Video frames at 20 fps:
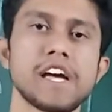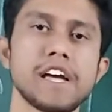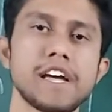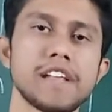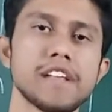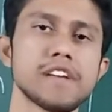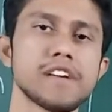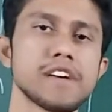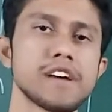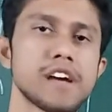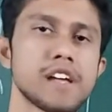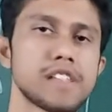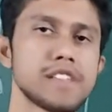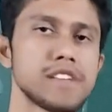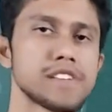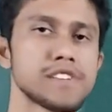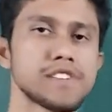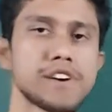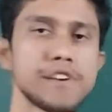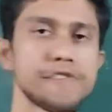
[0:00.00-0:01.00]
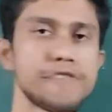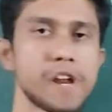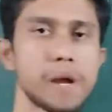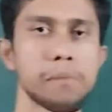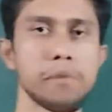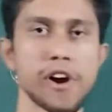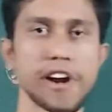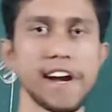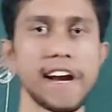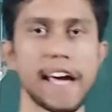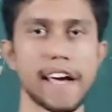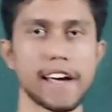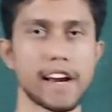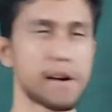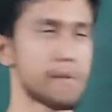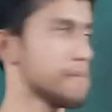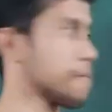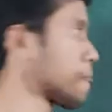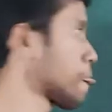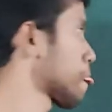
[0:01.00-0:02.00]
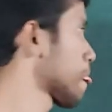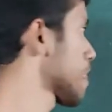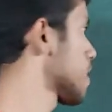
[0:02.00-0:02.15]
in this free body diagram.